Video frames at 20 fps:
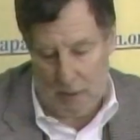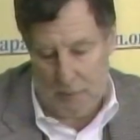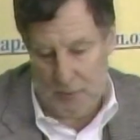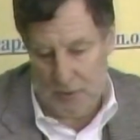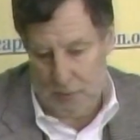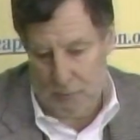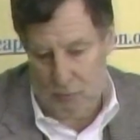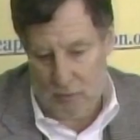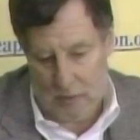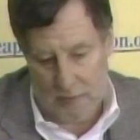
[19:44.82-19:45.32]
up
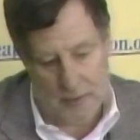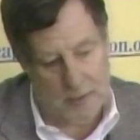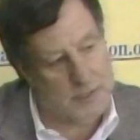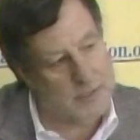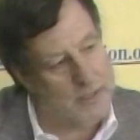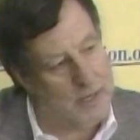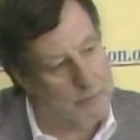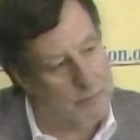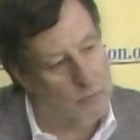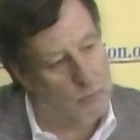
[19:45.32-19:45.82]
in the previous
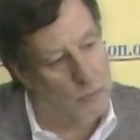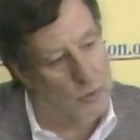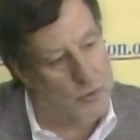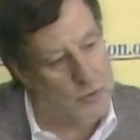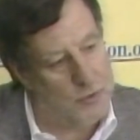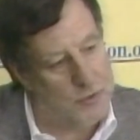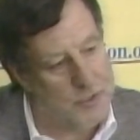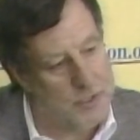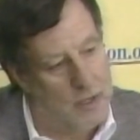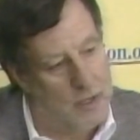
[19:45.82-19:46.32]
segment, which
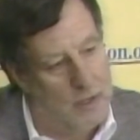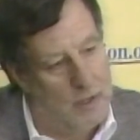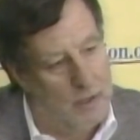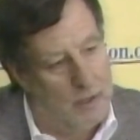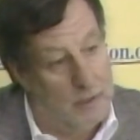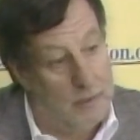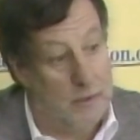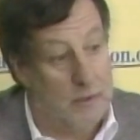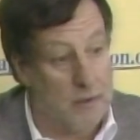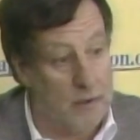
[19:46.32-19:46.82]
is
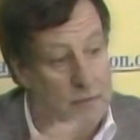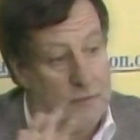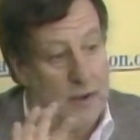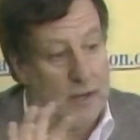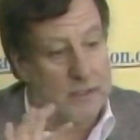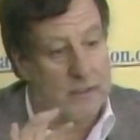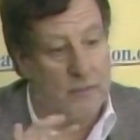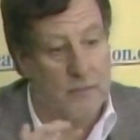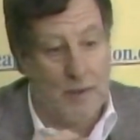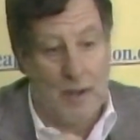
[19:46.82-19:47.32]
the
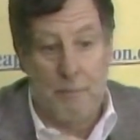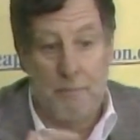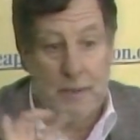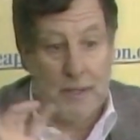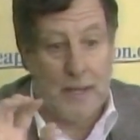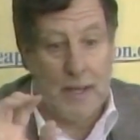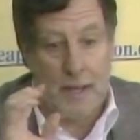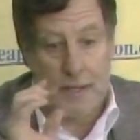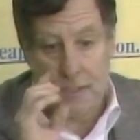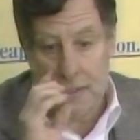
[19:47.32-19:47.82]
effect of
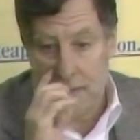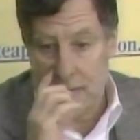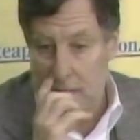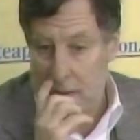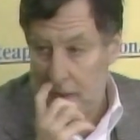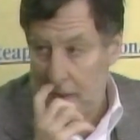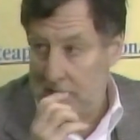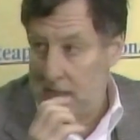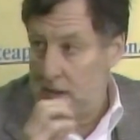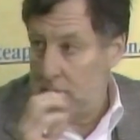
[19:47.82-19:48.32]
MBS,
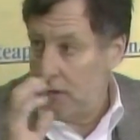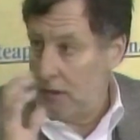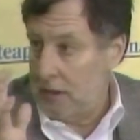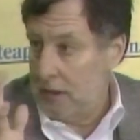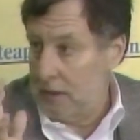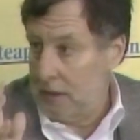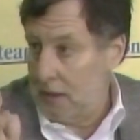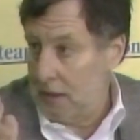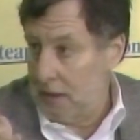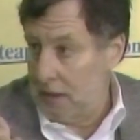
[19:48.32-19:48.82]

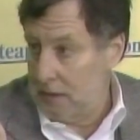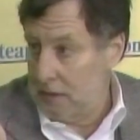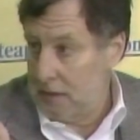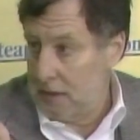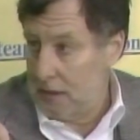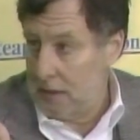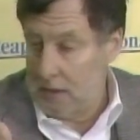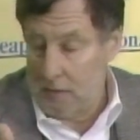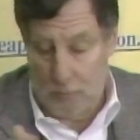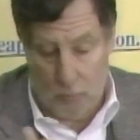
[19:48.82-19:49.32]

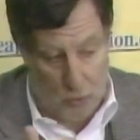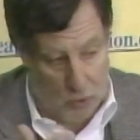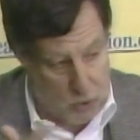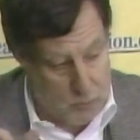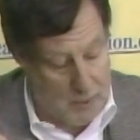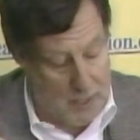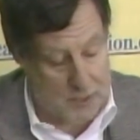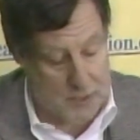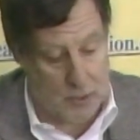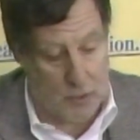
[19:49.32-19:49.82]
on
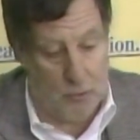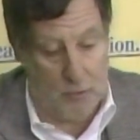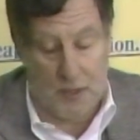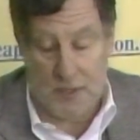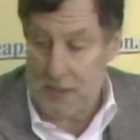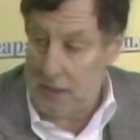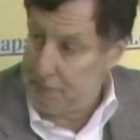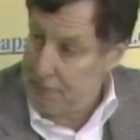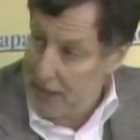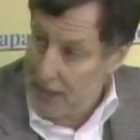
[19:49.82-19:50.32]
mortgage-backed
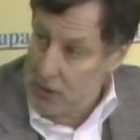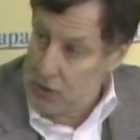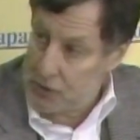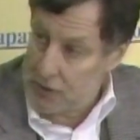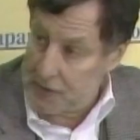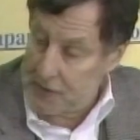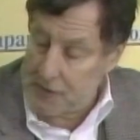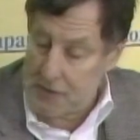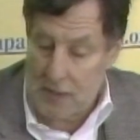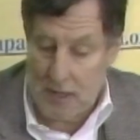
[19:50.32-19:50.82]
securities on
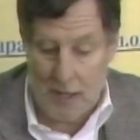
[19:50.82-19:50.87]
pensions.